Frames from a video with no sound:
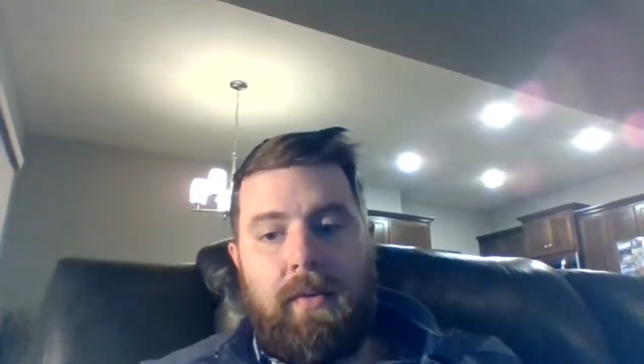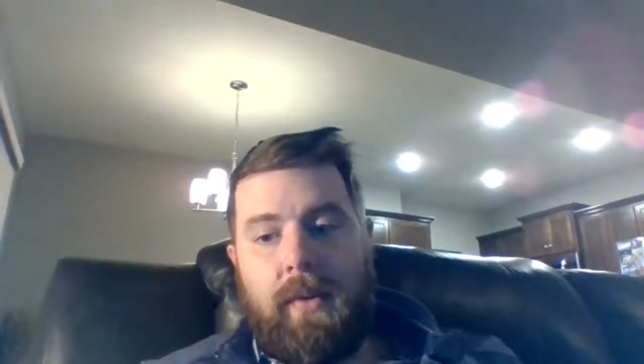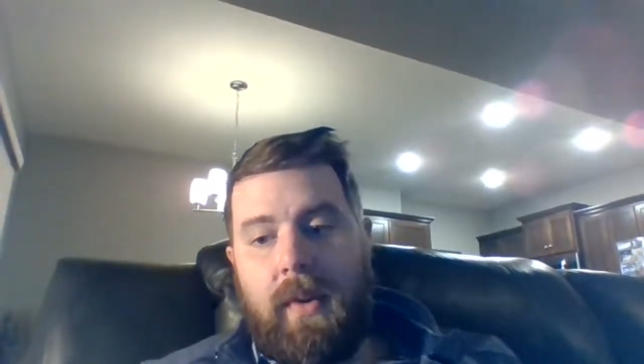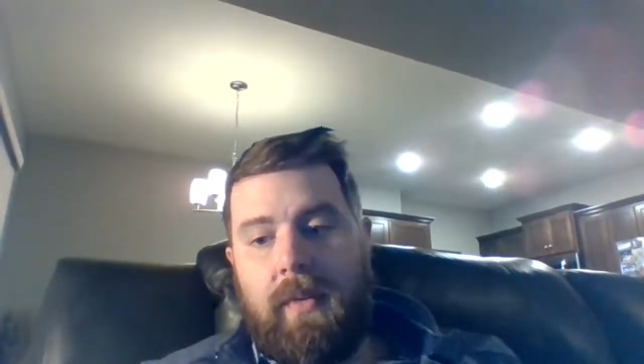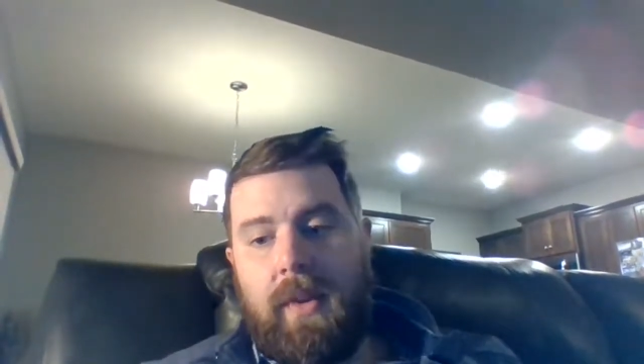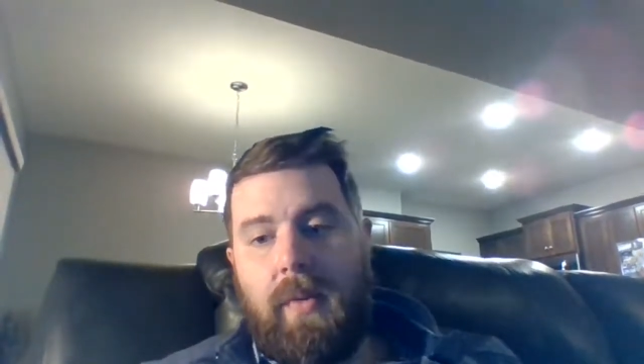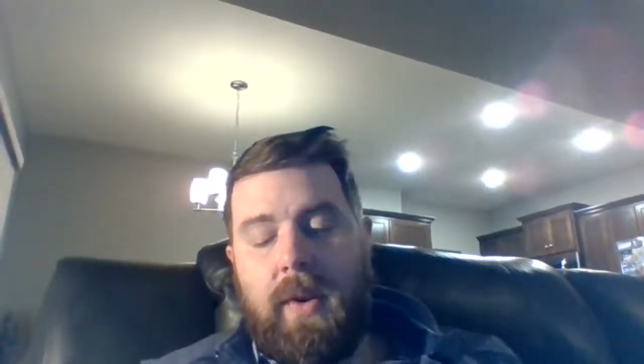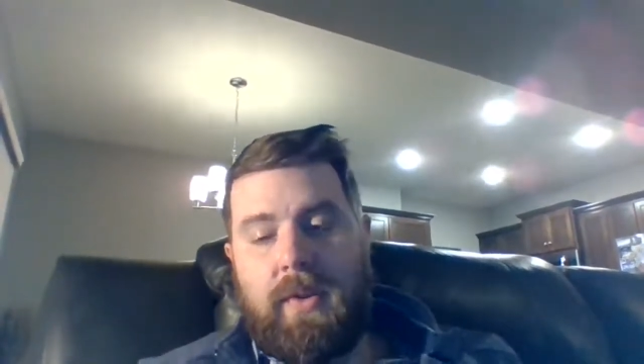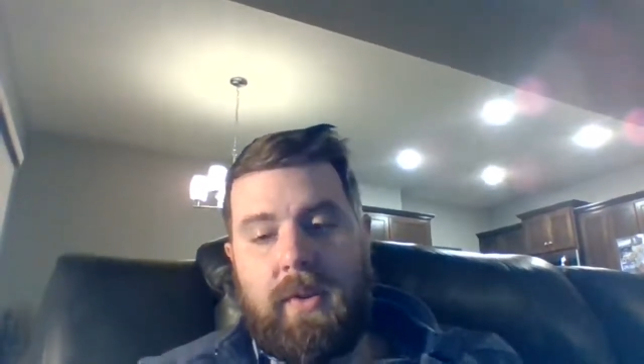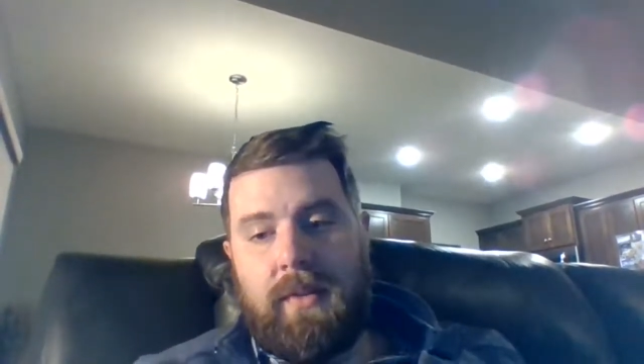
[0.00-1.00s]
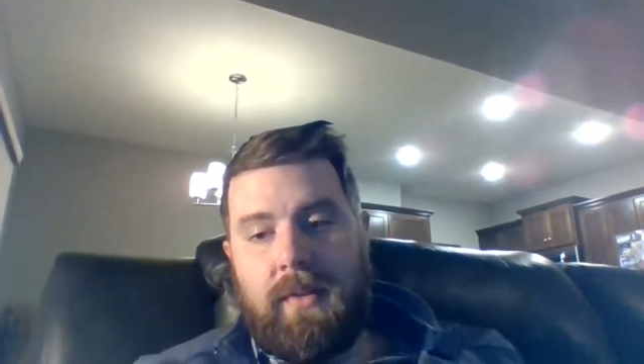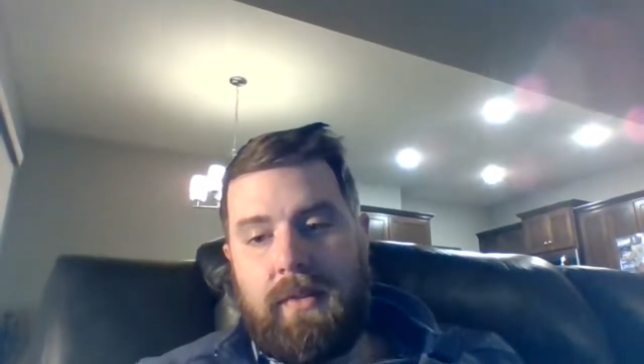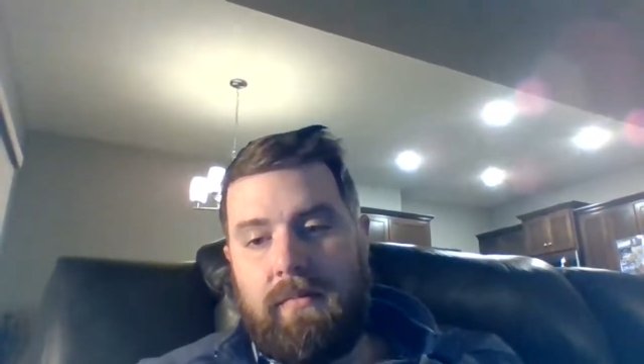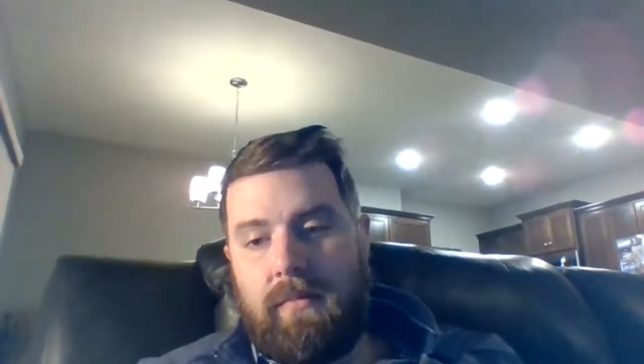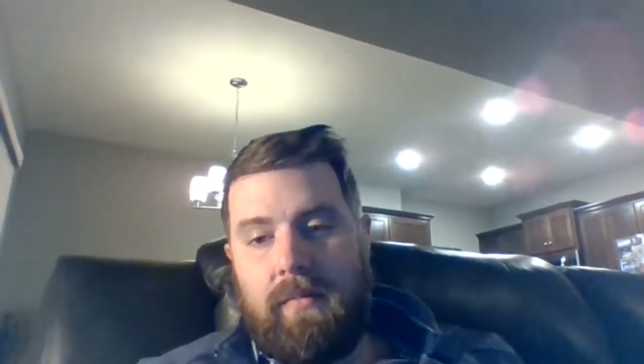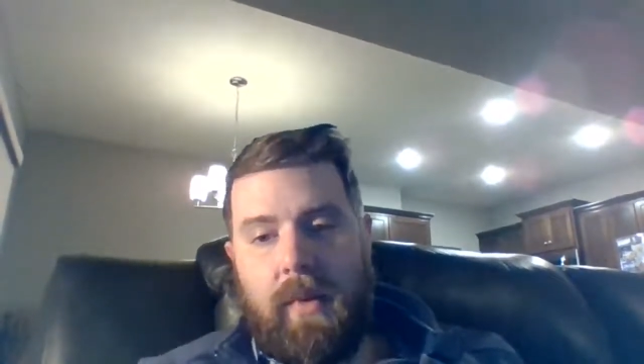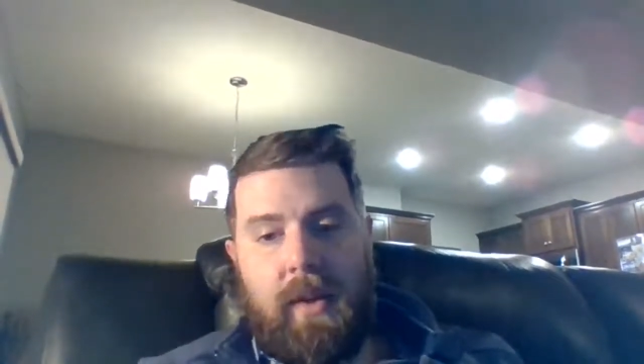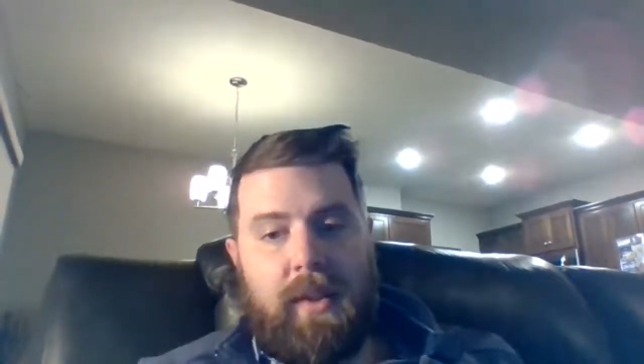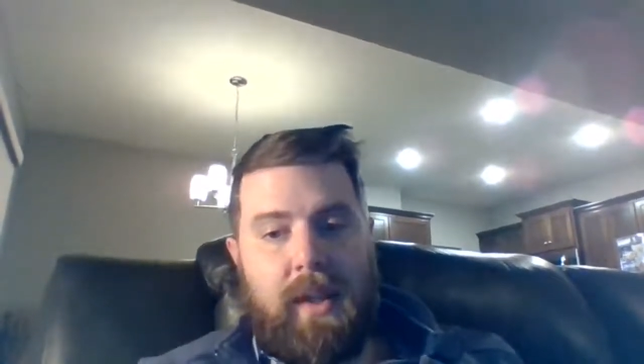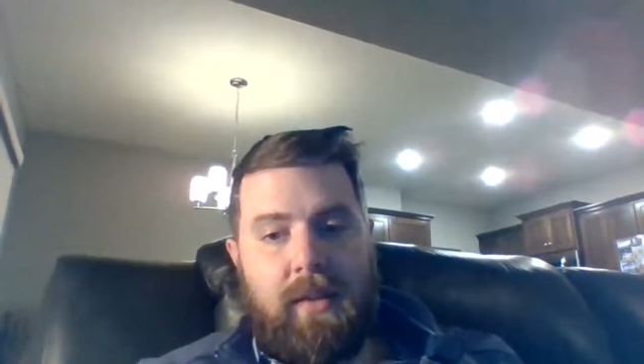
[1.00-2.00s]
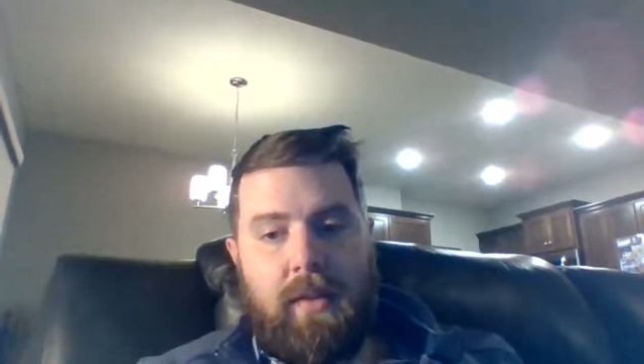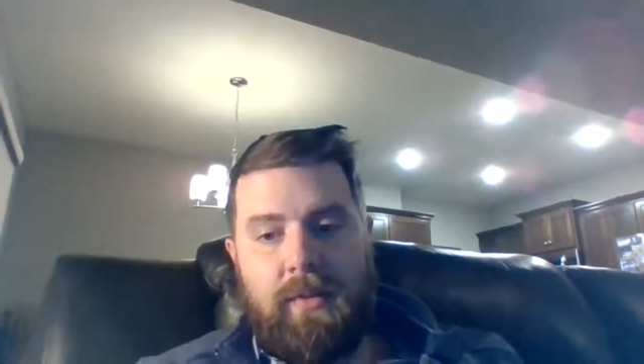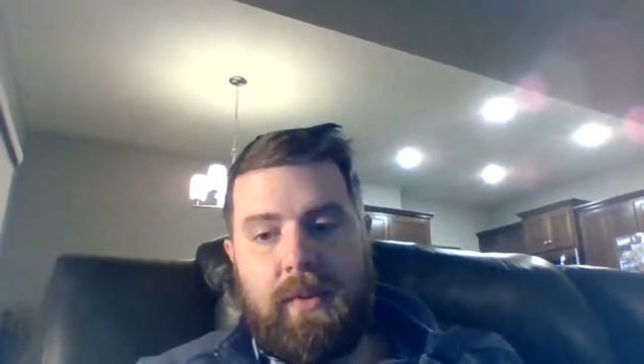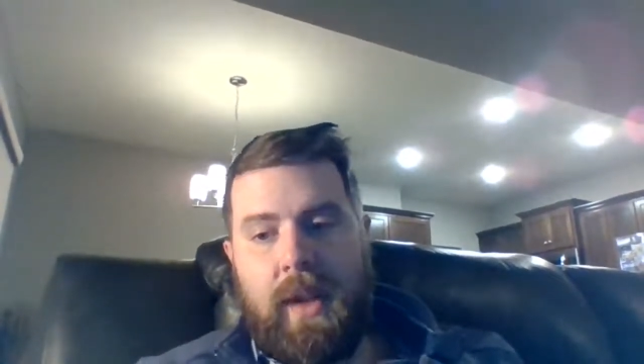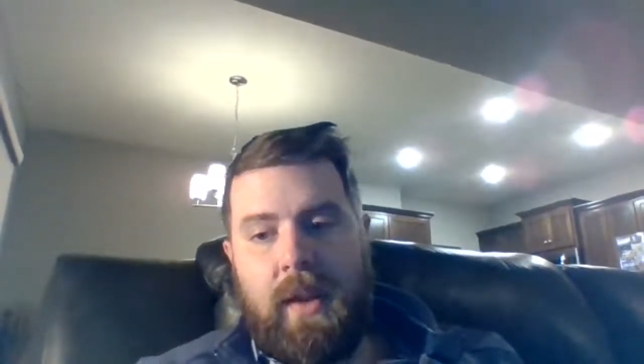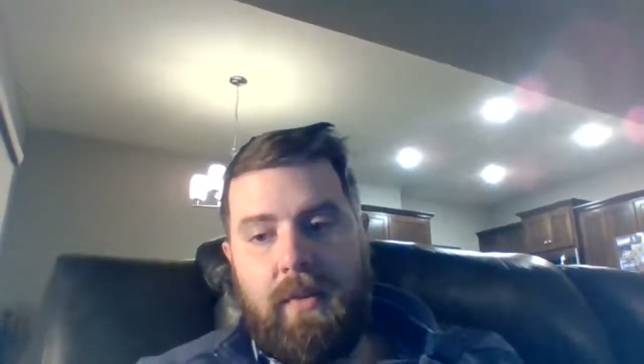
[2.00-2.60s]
If you have any questions, I'll take those